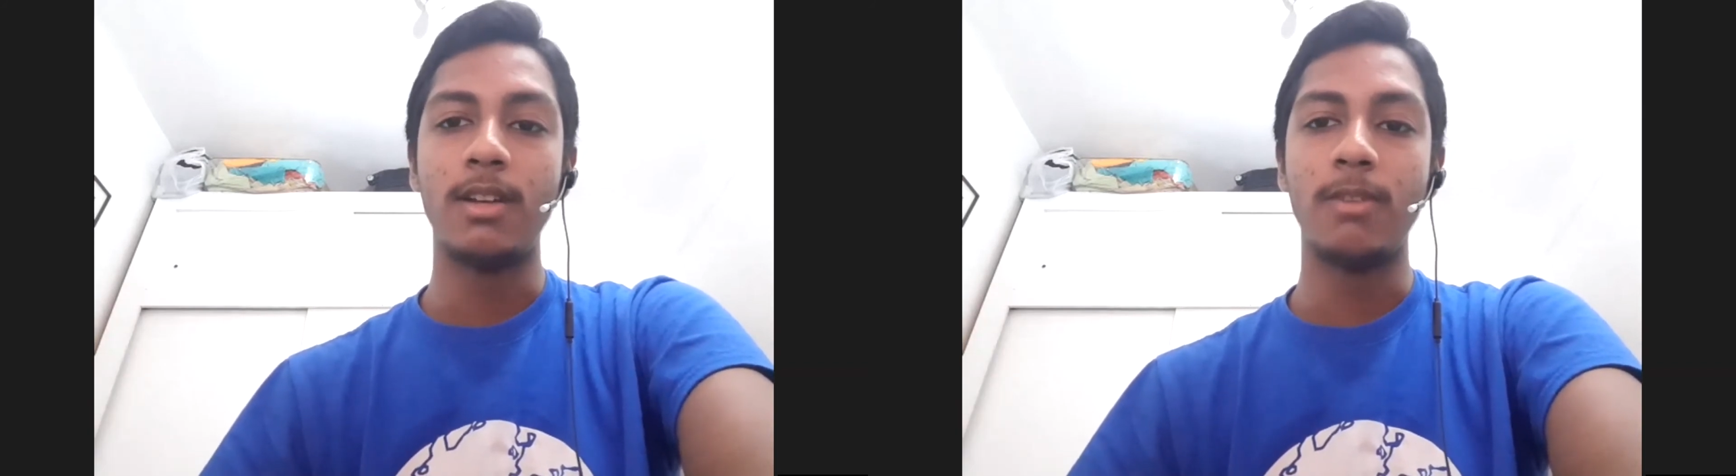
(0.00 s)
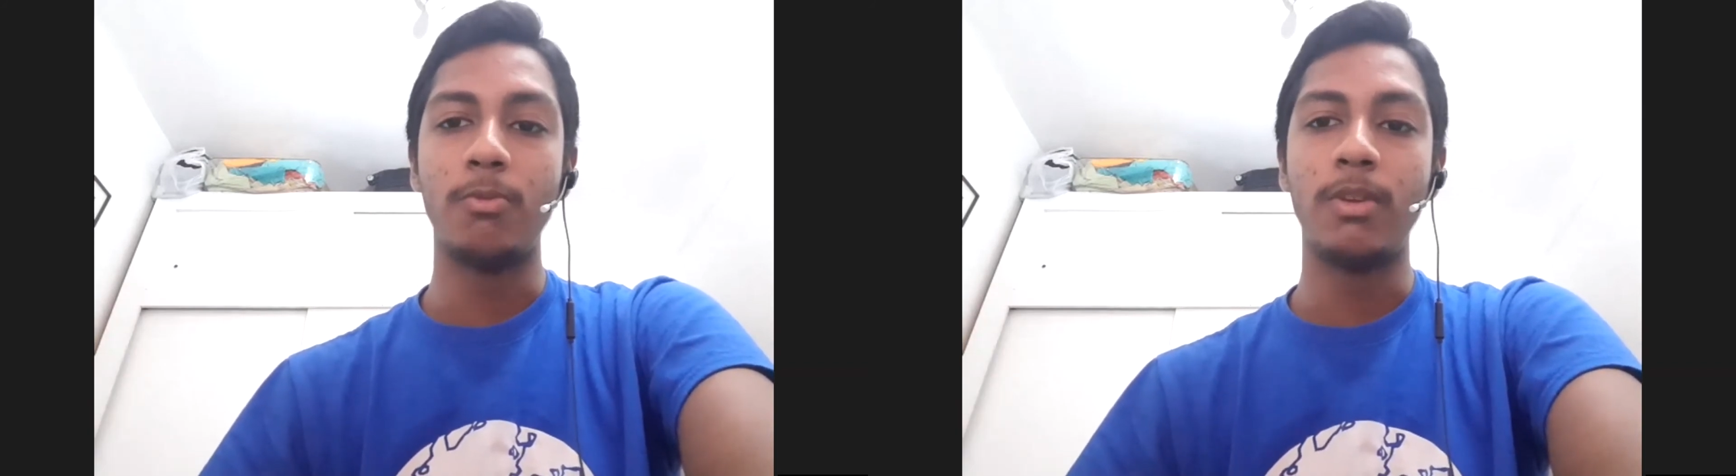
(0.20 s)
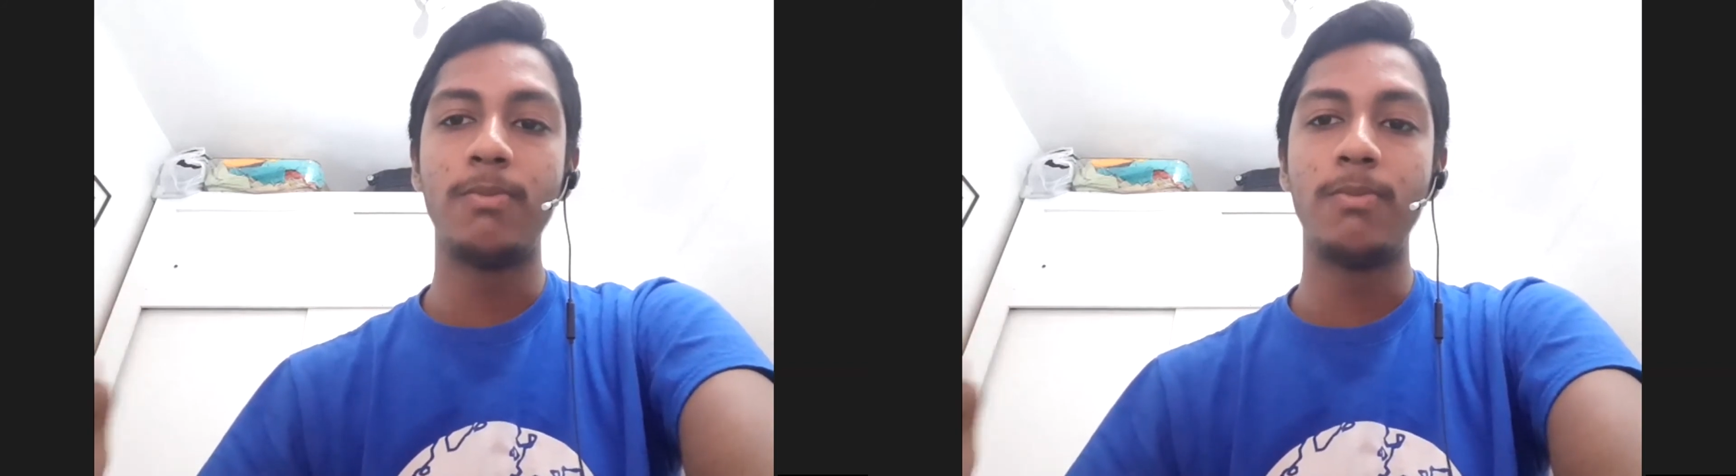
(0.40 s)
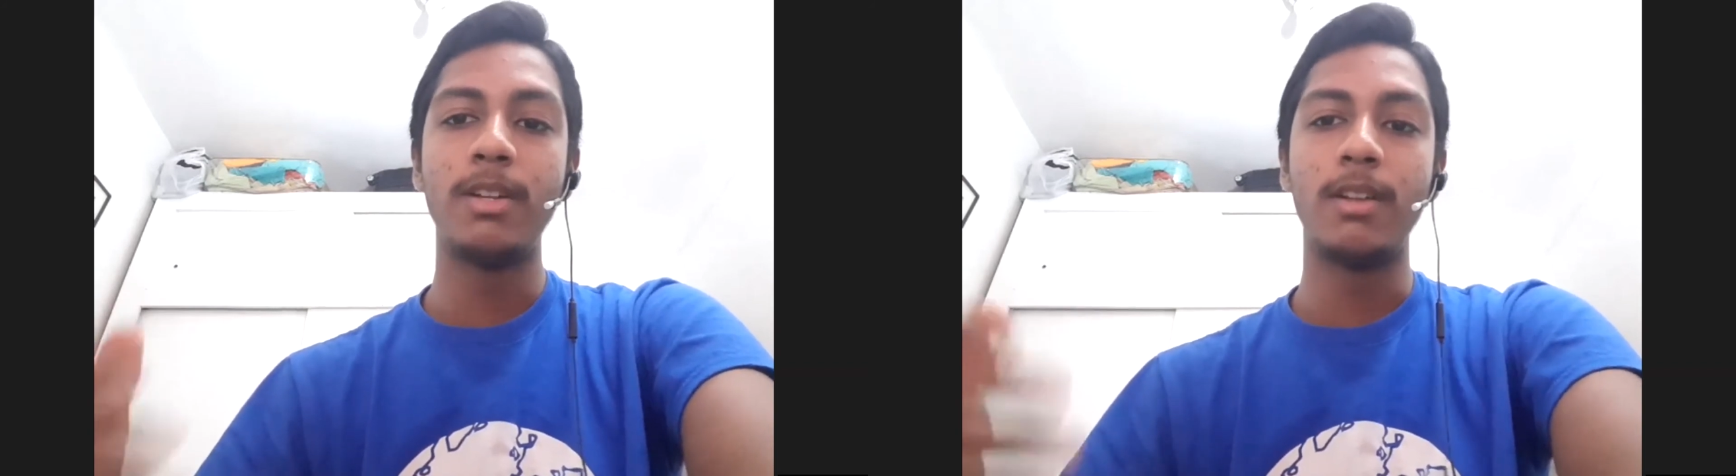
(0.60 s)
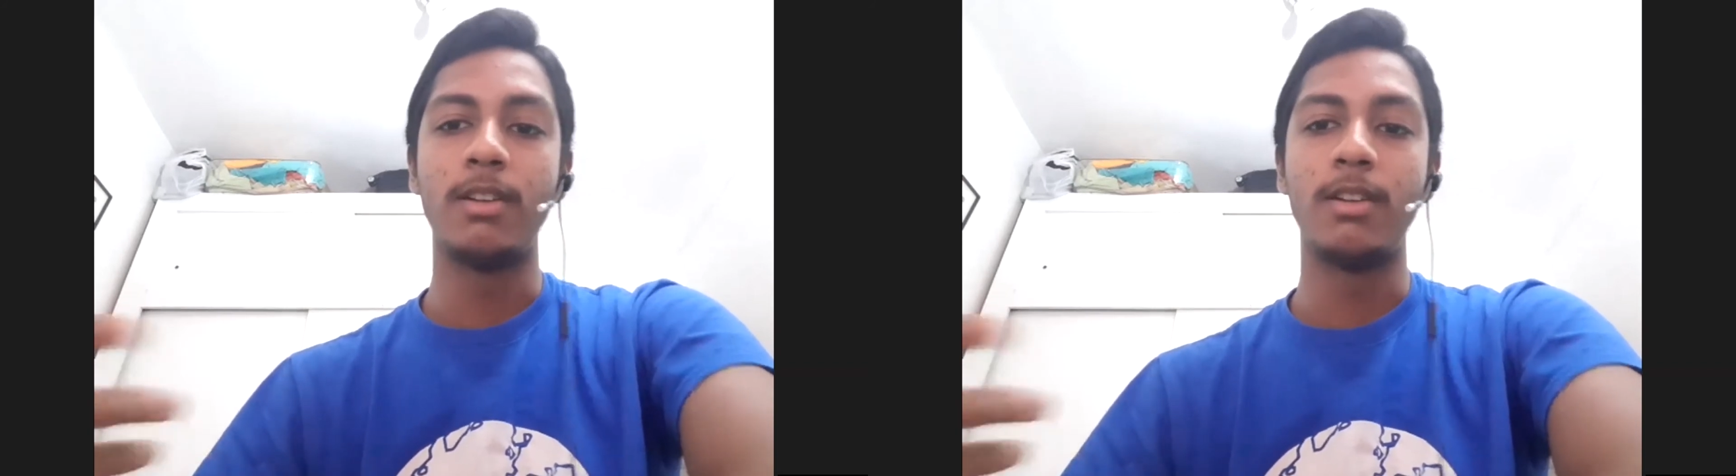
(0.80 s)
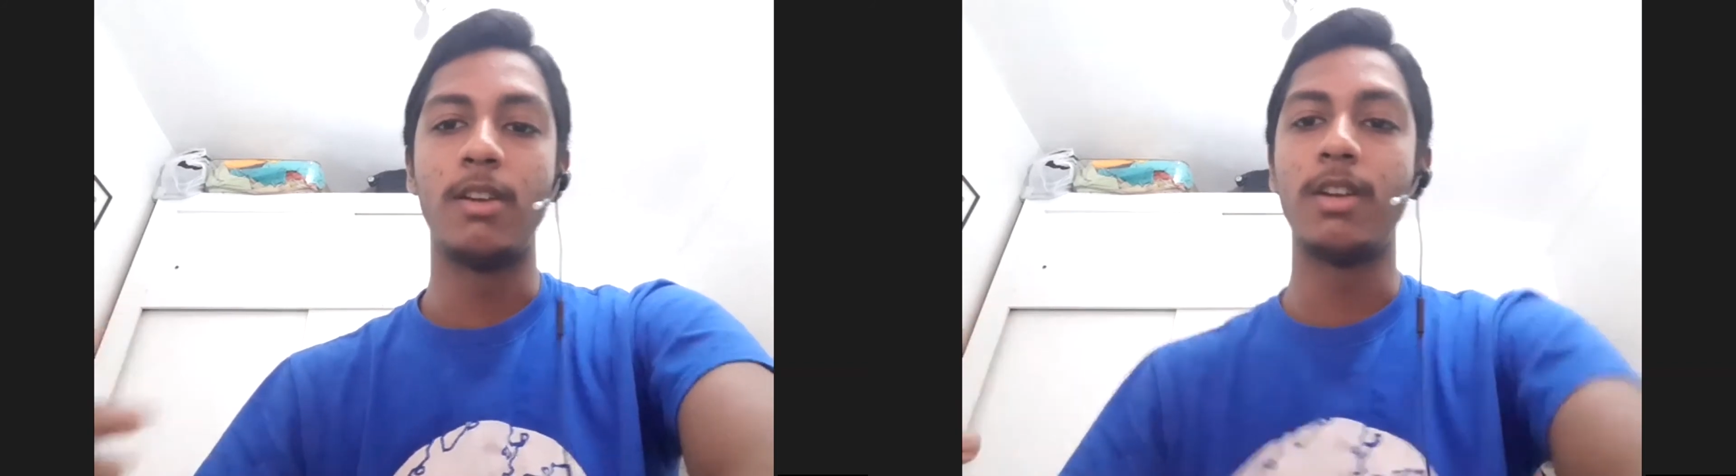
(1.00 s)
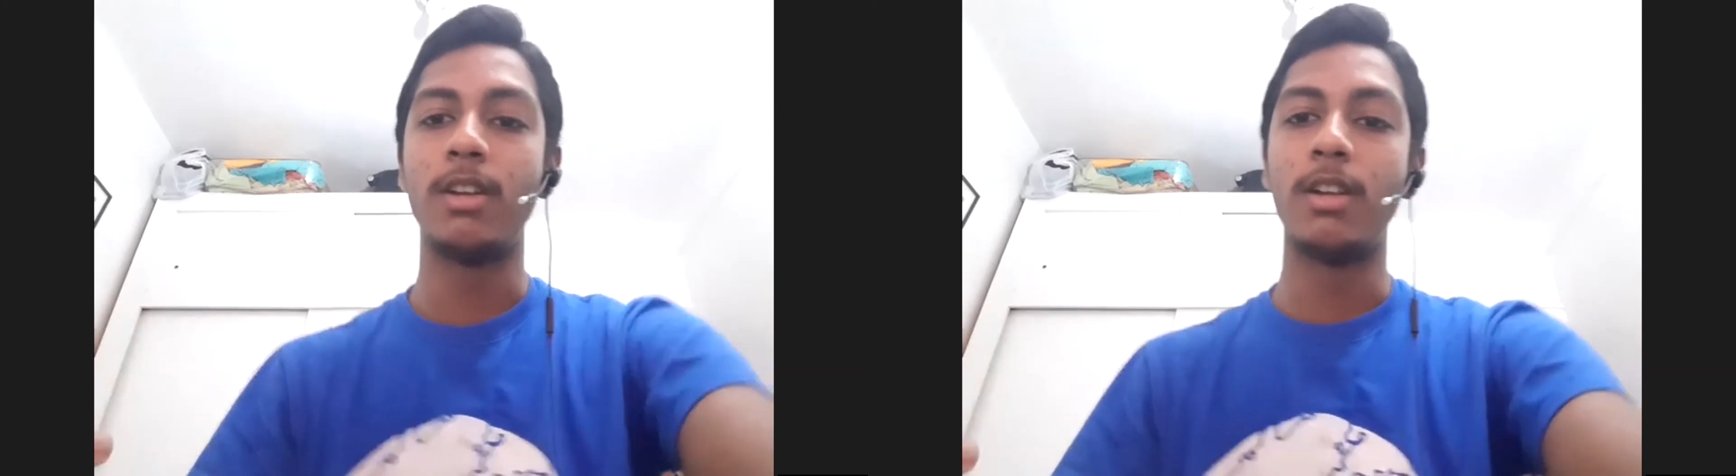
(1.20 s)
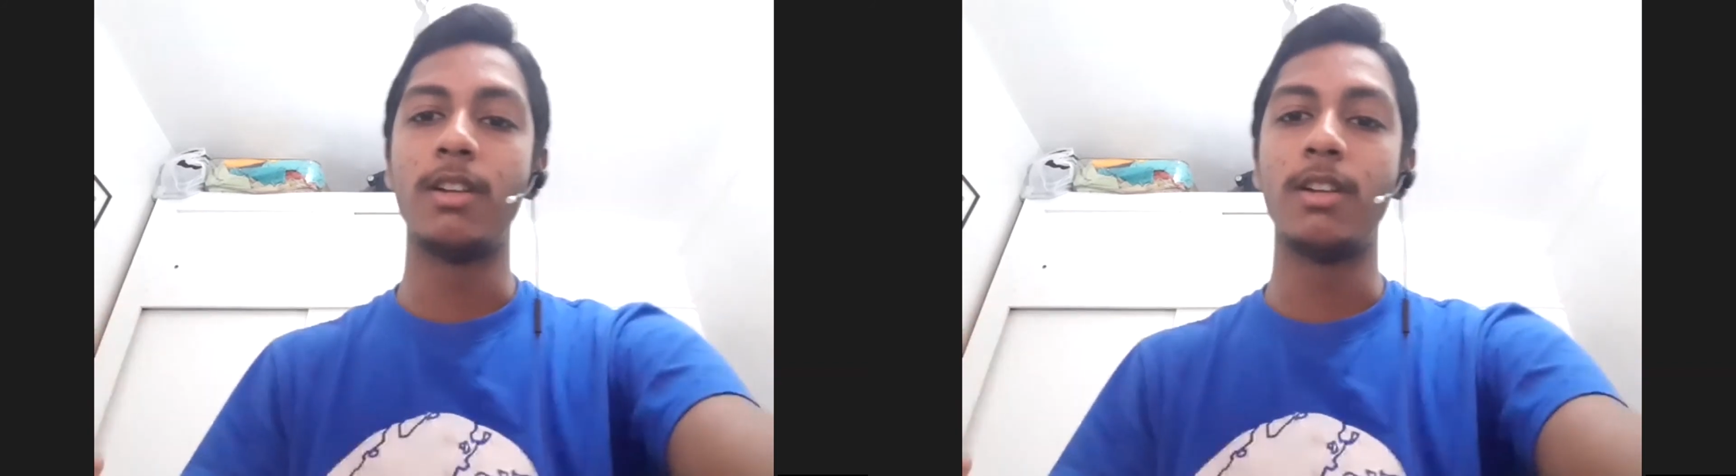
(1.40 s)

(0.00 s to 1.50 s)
that we've been uncovering